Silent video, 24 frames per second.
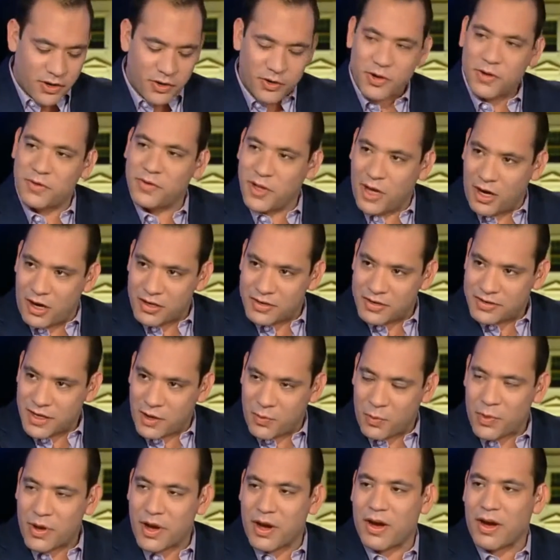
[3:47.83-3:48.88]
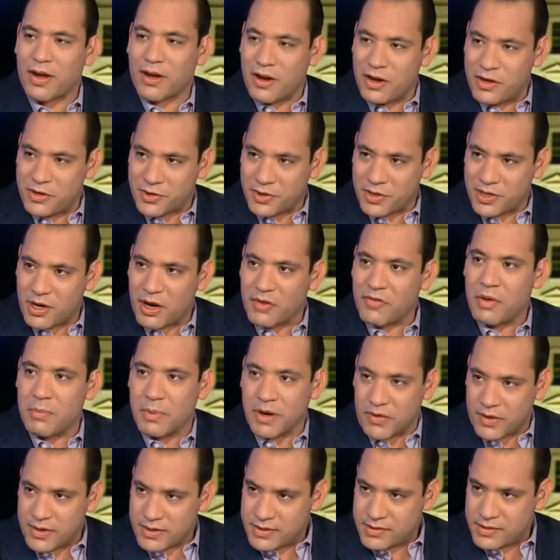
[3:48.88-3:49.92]
of laws, and we are a country of
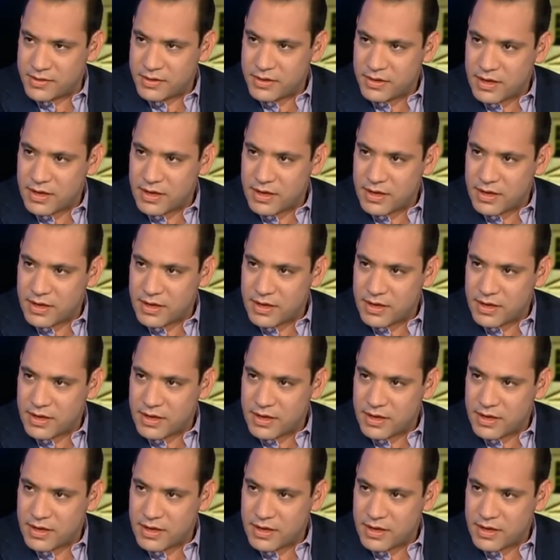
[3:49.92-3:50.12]
immigrants.